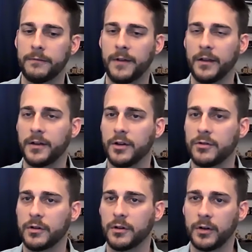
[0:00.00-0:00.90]

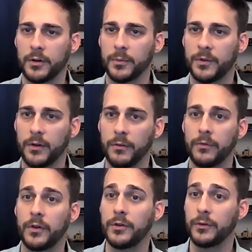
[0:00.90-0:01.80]
validation in terms
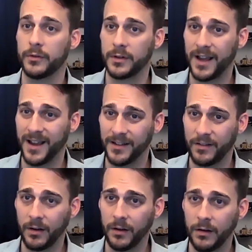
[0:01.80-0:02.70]
of user
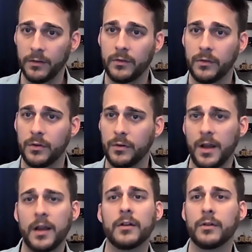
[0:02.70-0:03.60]
testing. So you
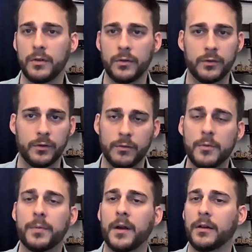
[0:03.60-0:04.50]
take it to a user
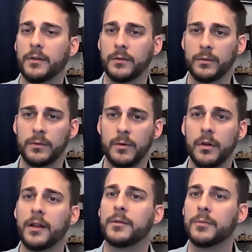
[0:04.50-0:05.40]
group and you
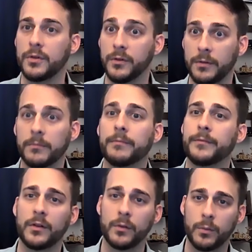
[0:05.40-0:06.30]
let them use it.
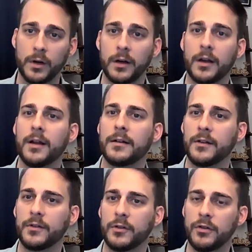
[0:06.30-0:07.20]
Does it work?
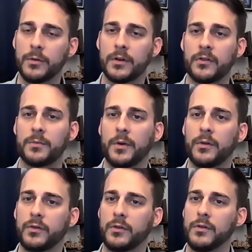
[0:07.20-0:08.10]
Does it do what it's
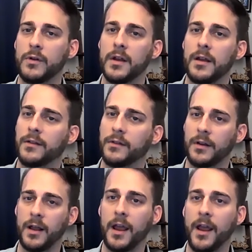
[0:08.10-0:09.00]
supposed to? Is
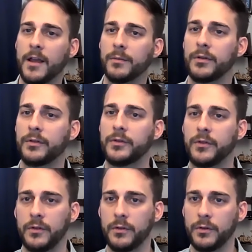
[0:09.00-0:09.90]
it able
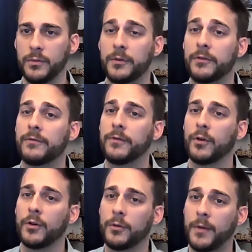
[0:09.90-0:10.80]
to
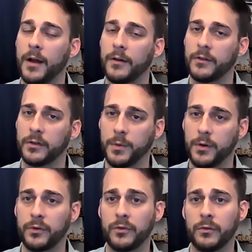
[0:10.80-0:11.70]
perform how it's
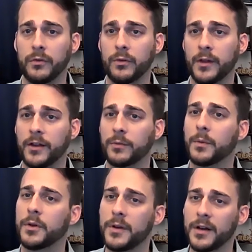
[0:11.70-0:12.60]
supposed to? So that's
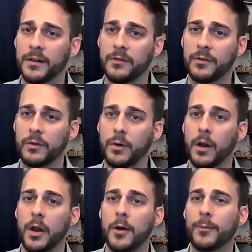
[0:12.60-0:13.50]
where you get into